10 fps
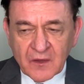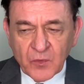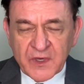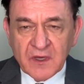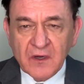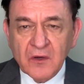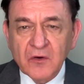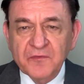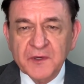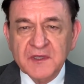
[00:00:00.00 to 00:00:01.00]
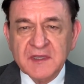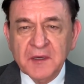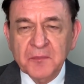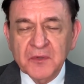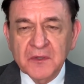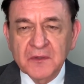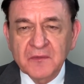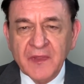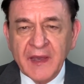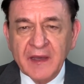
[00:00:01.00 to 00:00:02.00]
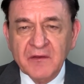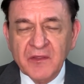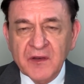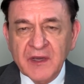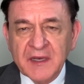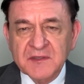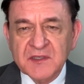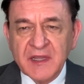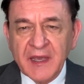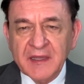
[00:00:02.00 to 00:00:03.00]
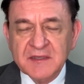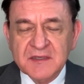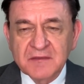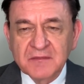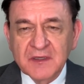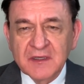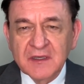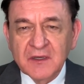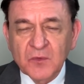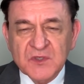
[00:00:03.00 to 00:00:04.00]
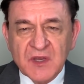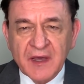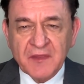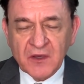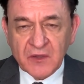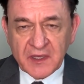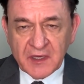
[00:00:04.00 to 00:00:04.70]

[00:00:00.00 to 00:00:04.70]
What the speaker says: We know, for example, that the United States was not the only